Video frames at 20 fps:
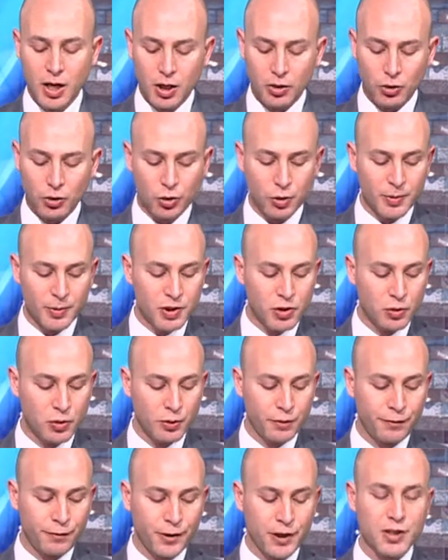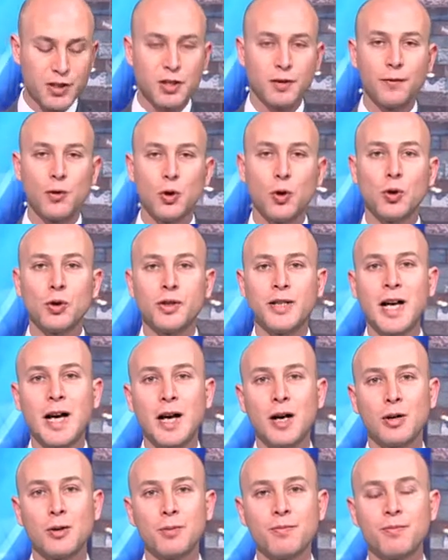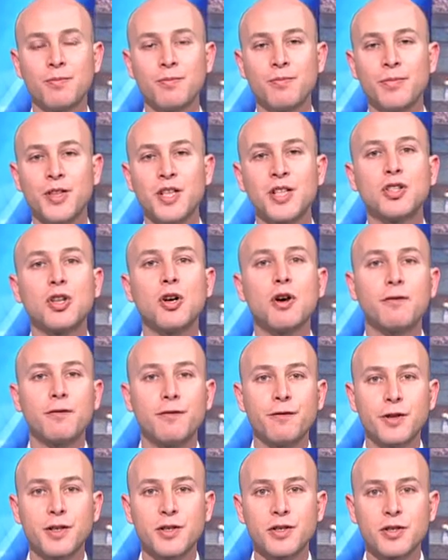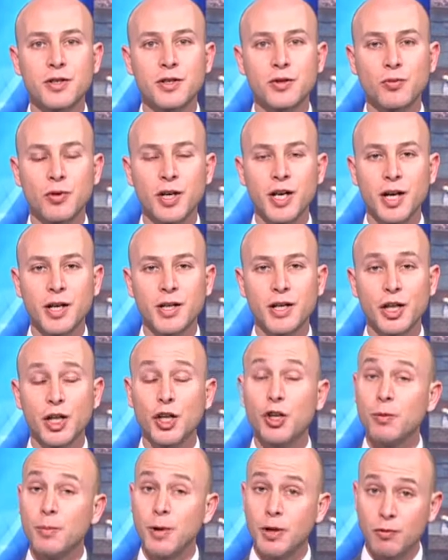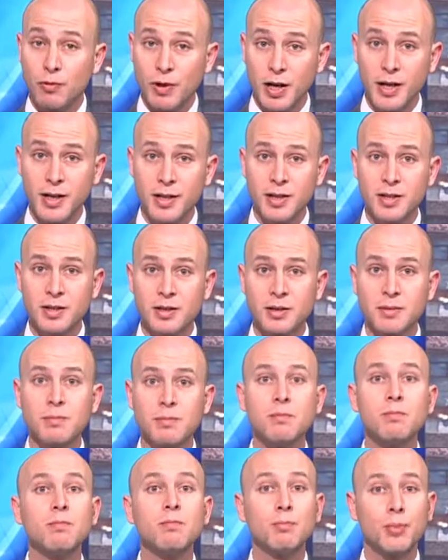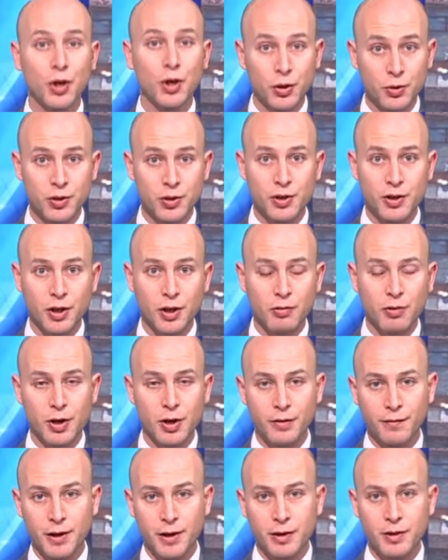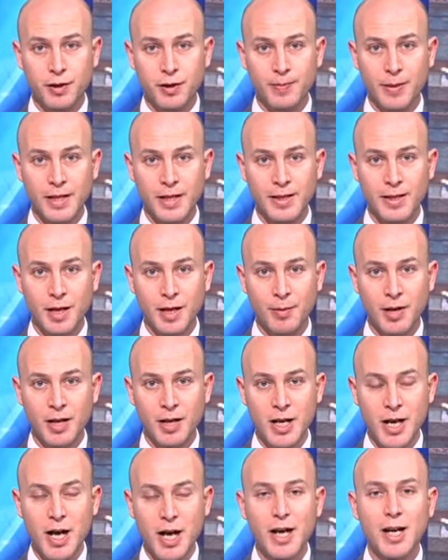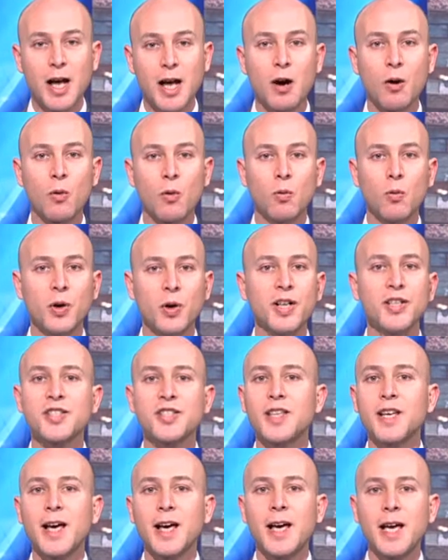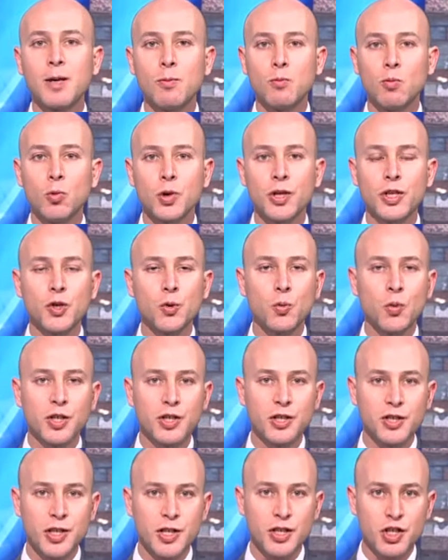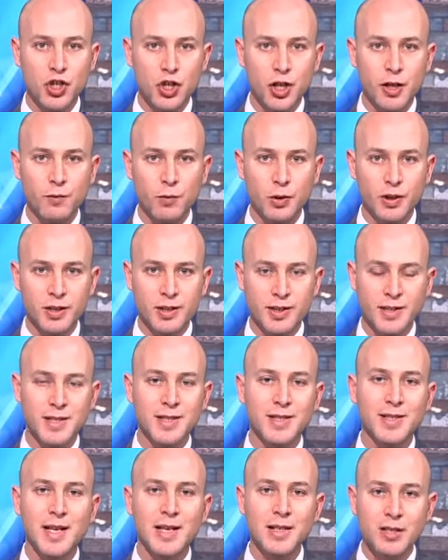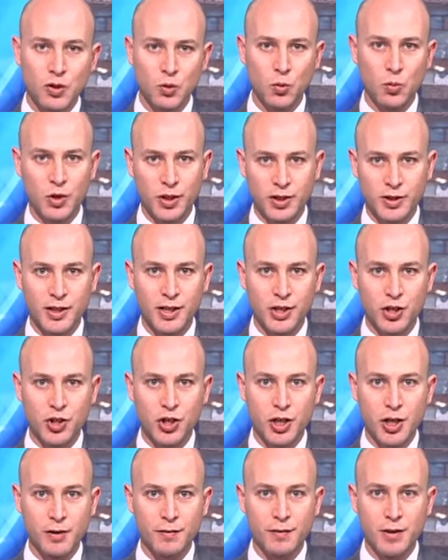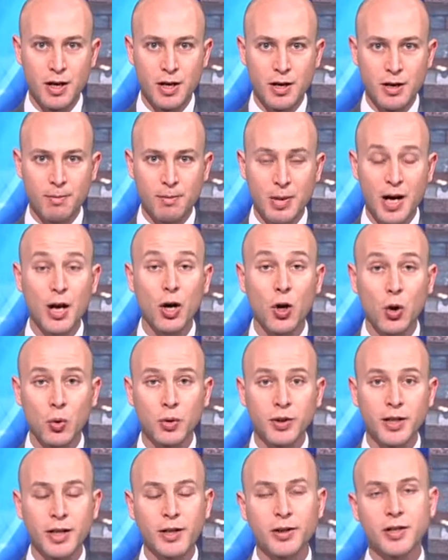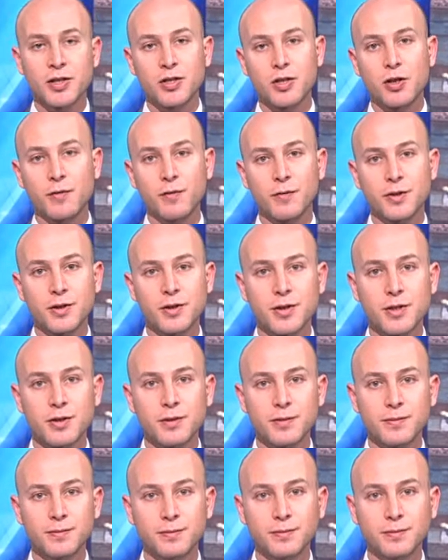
Dr. Manzour, first of all, now, this conference regarding human rights post the coronavirus pandemic. Now, what is the aim? What do you want to achieve? What does the center want to achieve by holding this conference?